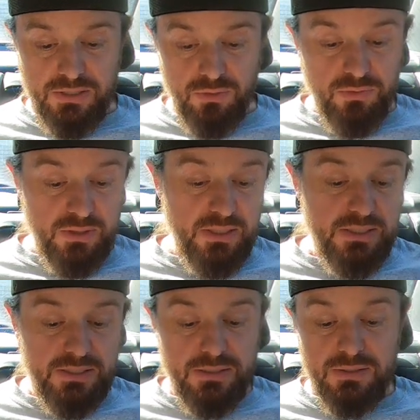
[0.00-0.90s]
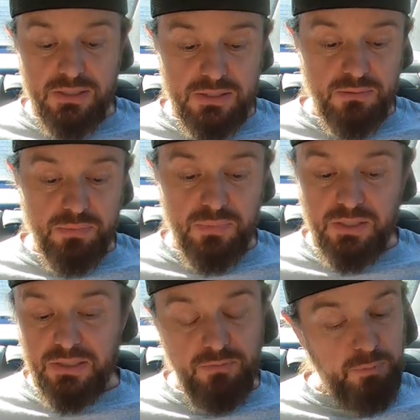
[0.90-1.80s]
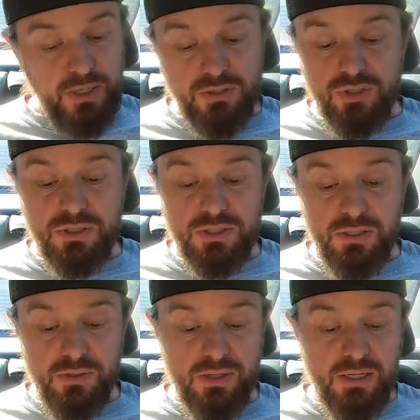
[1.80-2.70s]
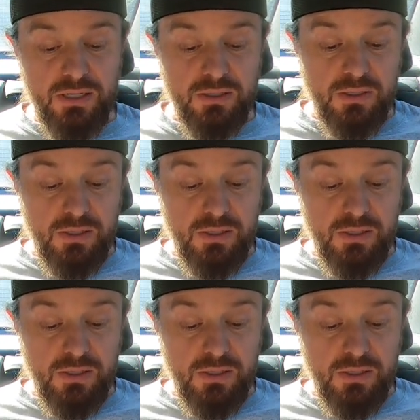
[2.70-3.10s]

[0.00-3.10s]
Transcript: so this is like if box trucks are your thing,